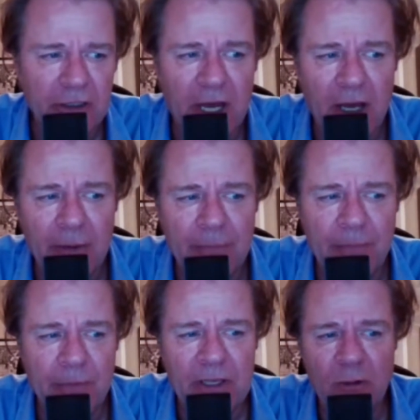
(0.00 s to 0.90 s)

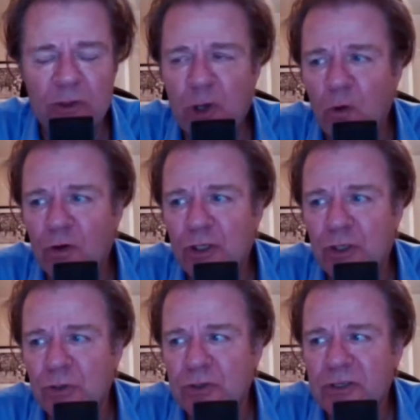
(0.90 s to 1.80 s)
He was
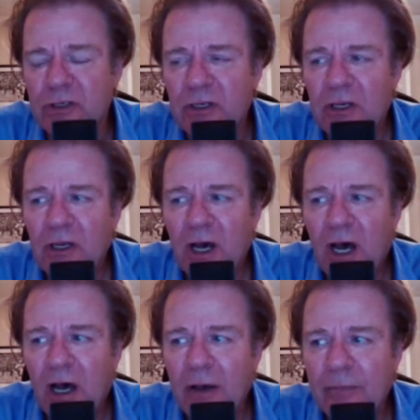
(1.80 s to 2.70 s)
overused.
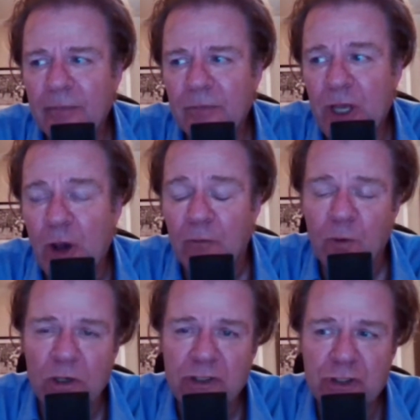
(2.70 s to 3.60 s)
You know, of
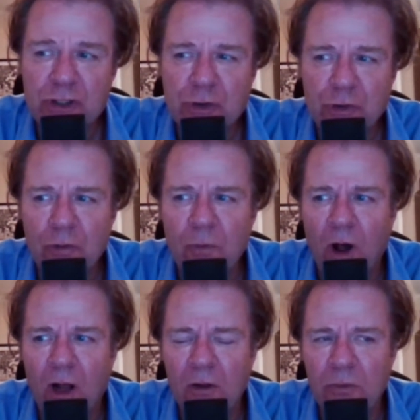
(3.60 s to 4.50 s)
course, the
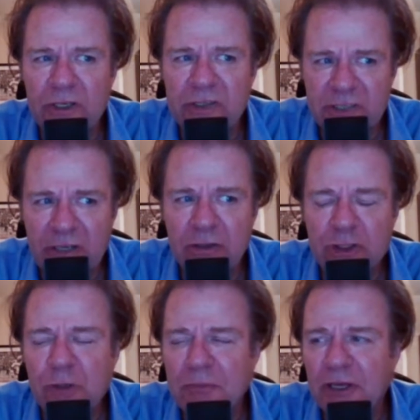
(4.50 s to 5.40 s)
screwball, his
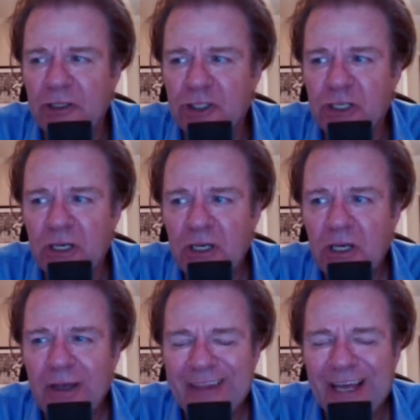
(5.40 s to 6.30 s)
signature pitch,
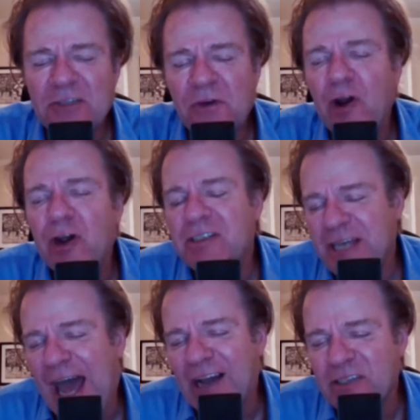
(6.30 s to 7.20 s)
that's very
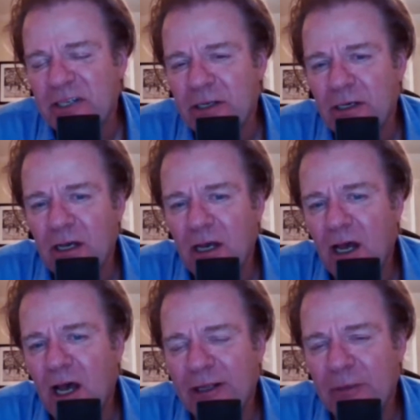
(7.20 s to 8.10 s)
taxing
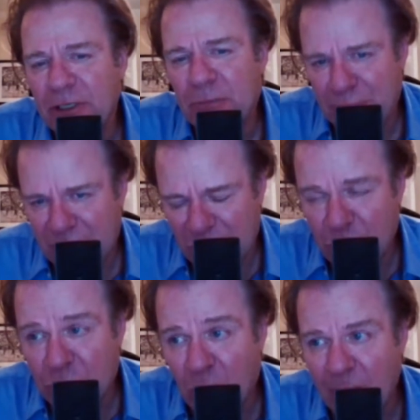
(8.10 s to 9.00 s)
on a
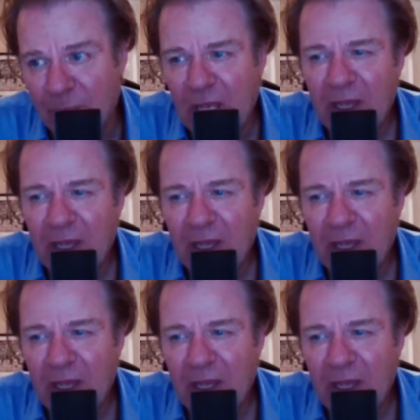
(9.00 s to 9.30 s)
pitcher's arm.